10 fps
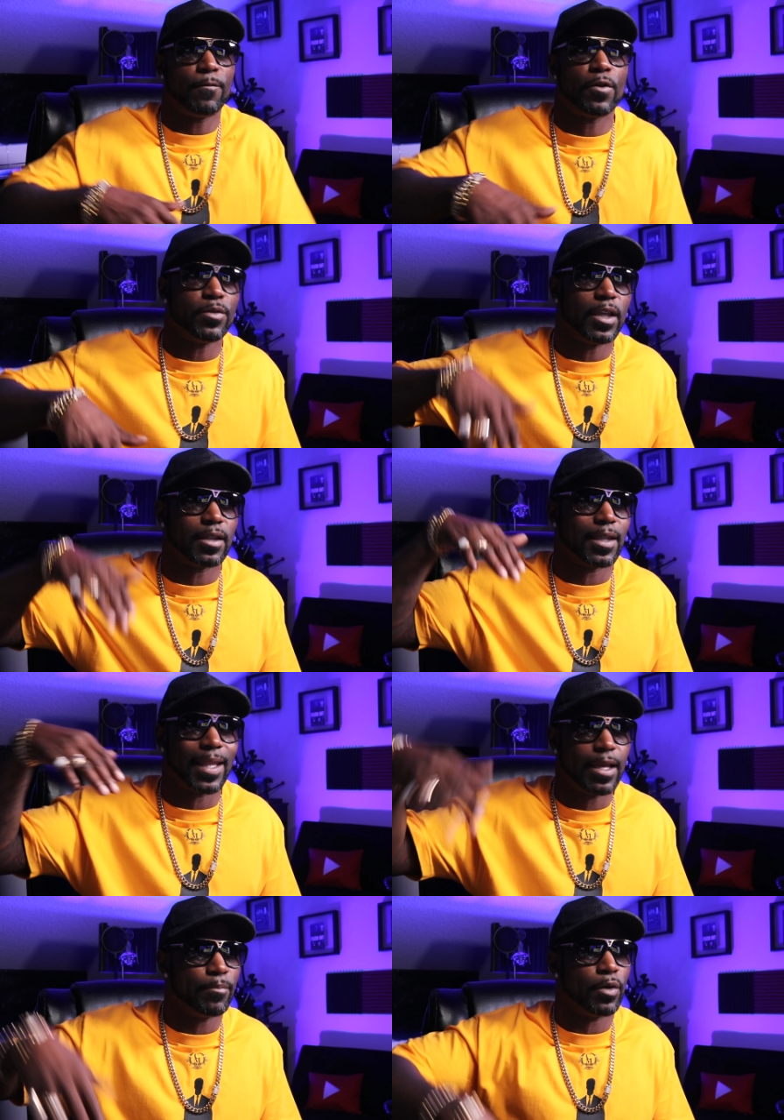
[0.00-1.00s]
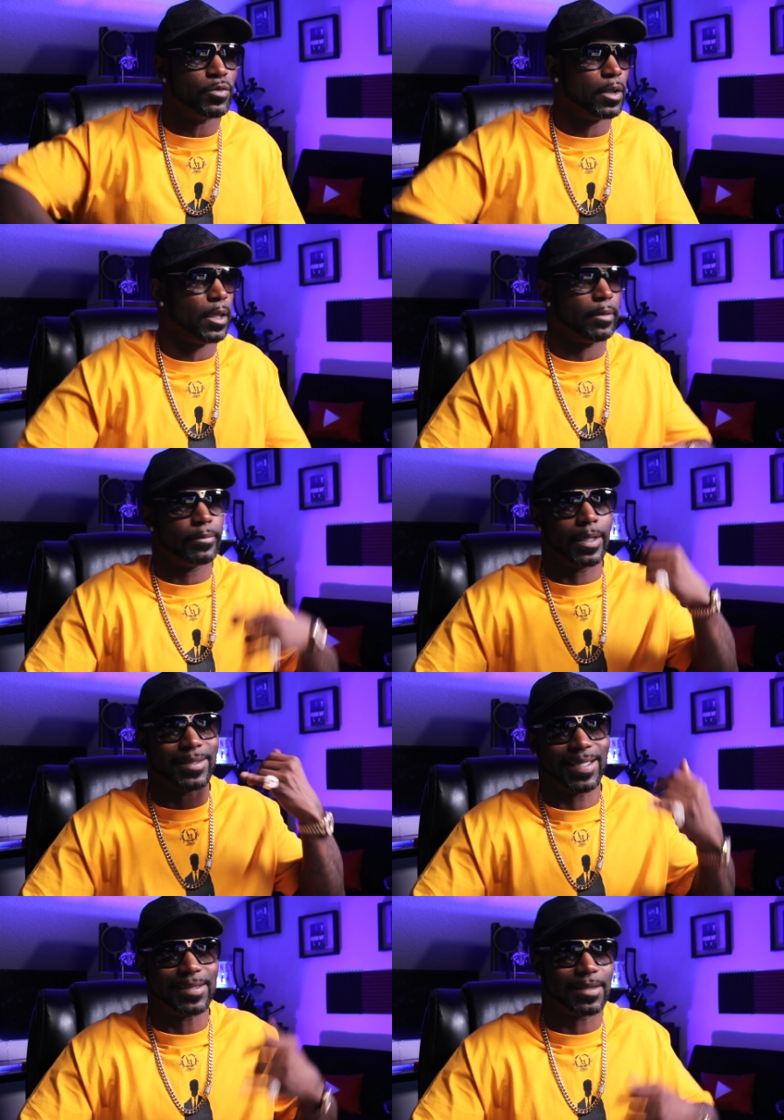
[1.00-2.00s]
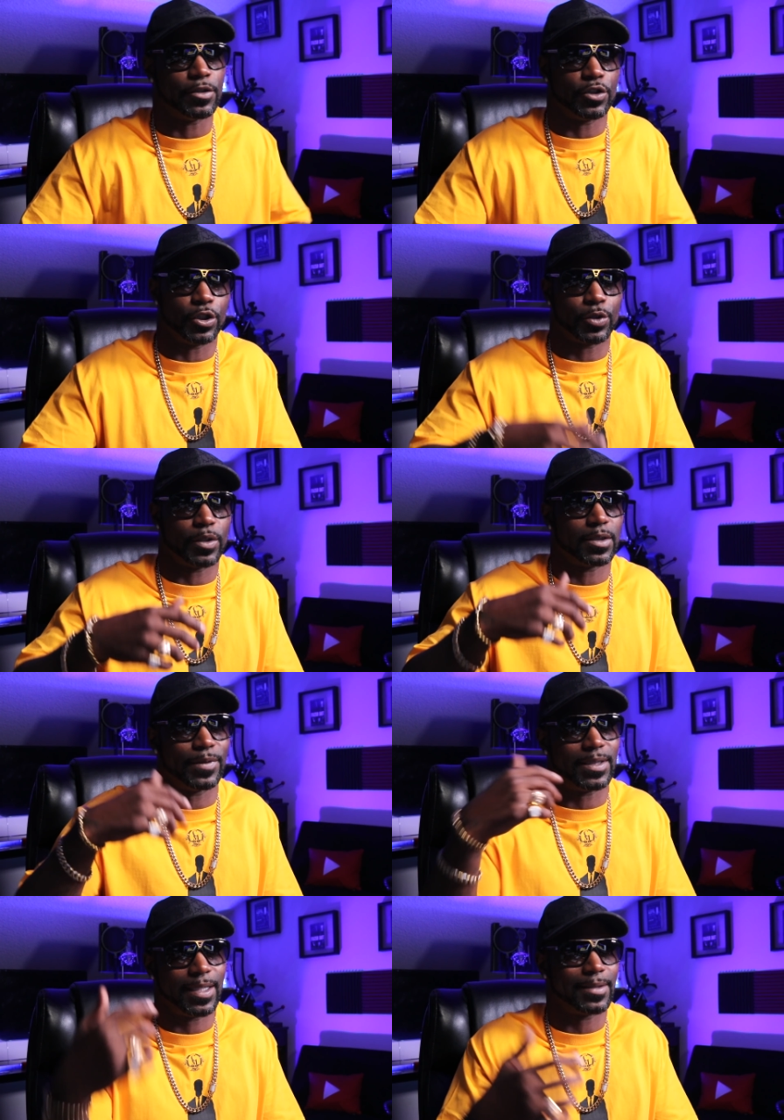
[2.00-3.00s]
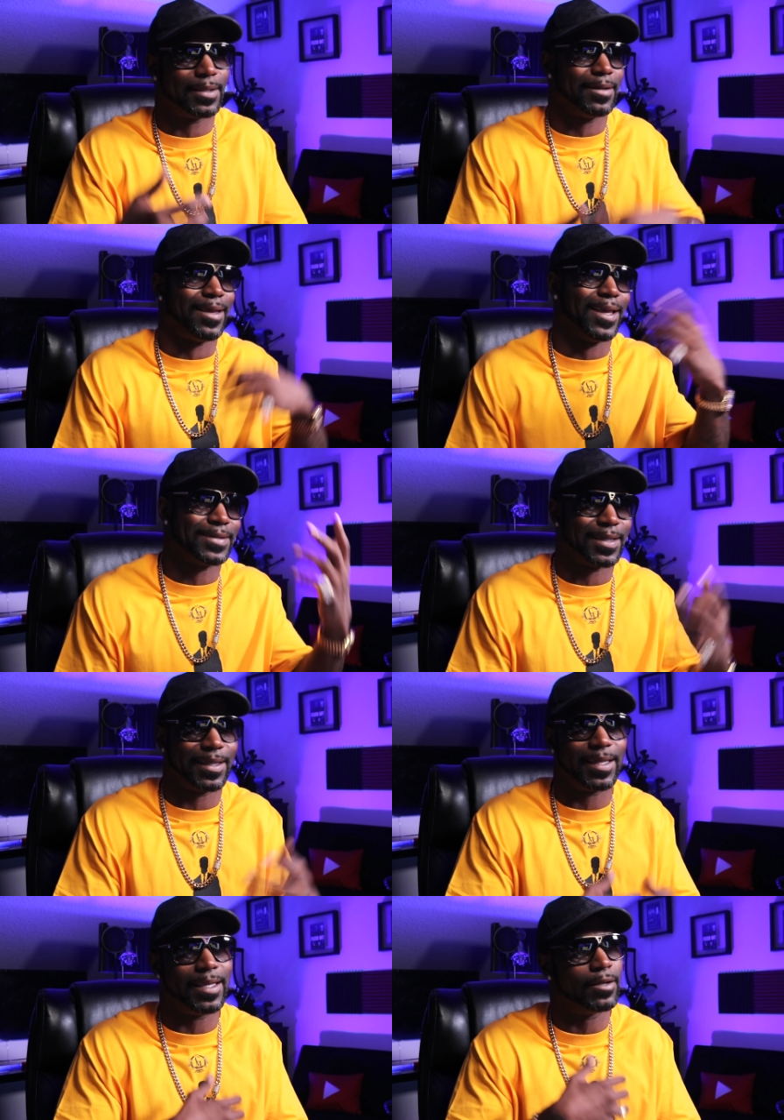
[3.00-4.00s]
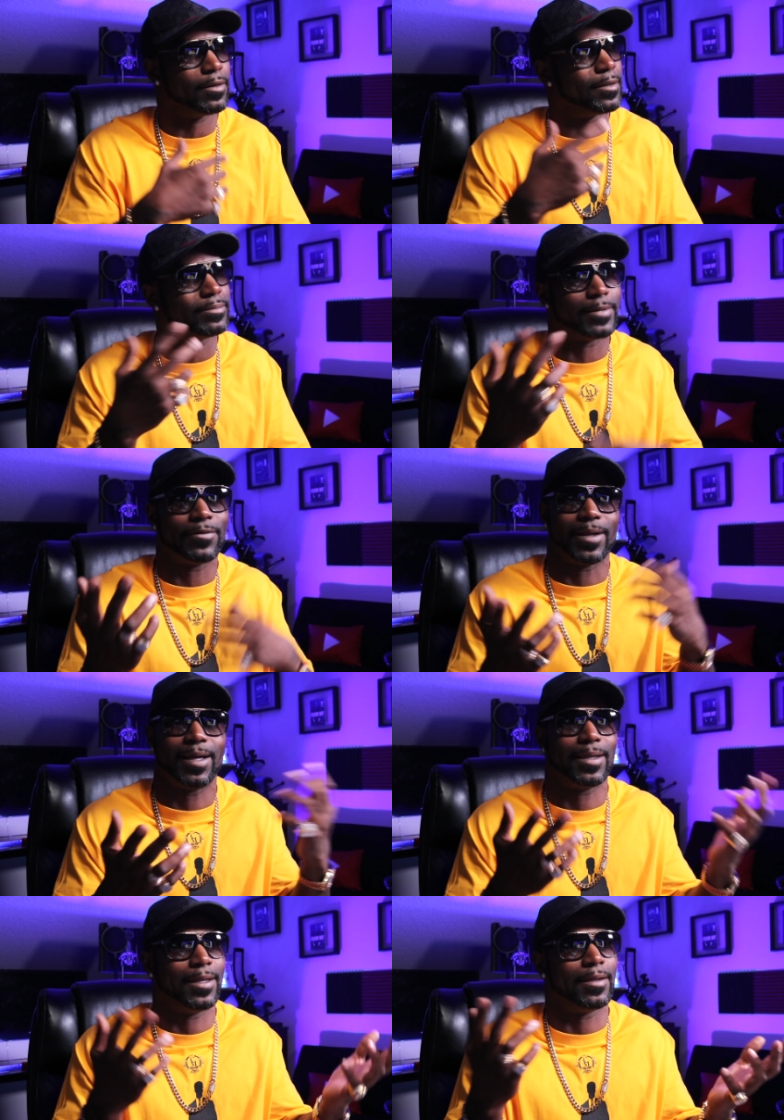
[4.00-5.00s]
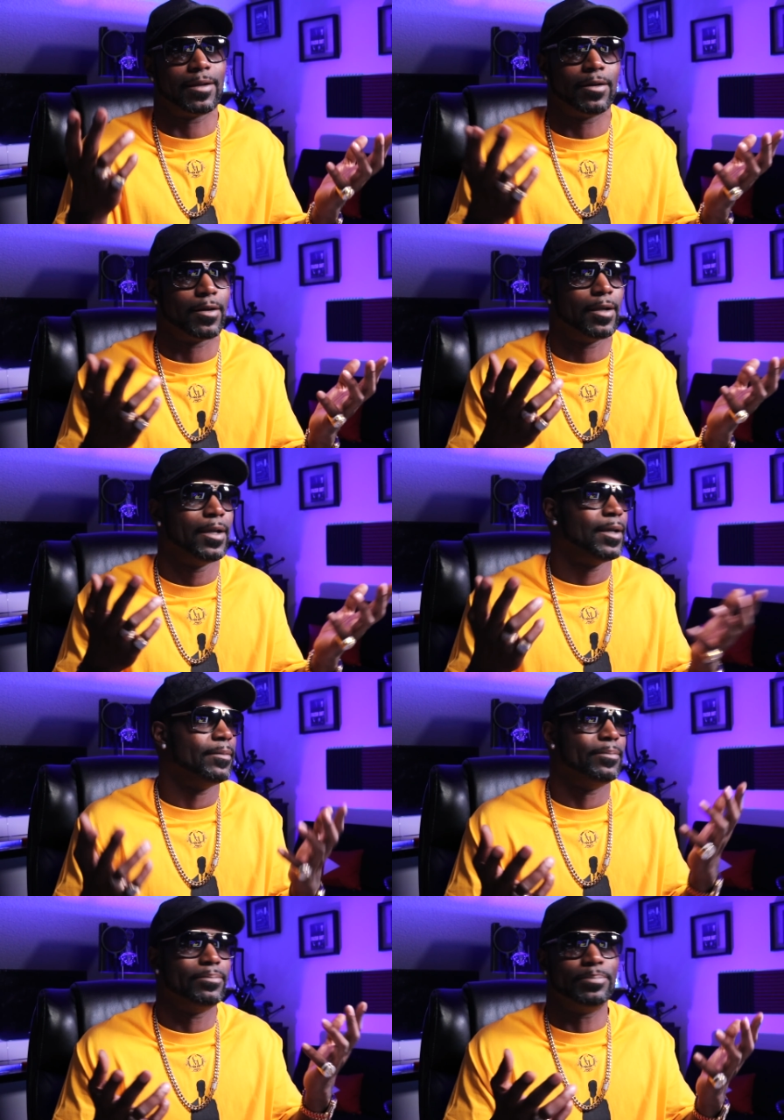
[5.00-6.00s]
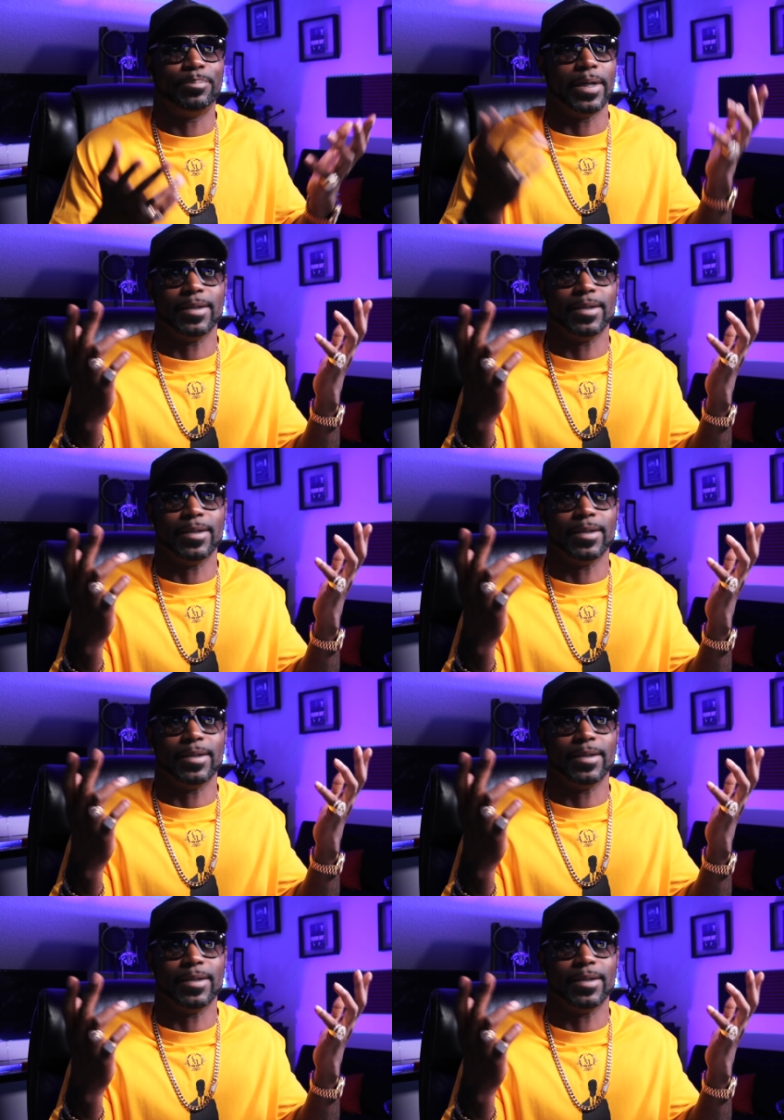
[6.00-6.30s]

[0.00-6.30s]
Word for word: you get the Lambo, you get a Tesla, your choice of a Tesla, Escalade, or I forgot the other car, but it's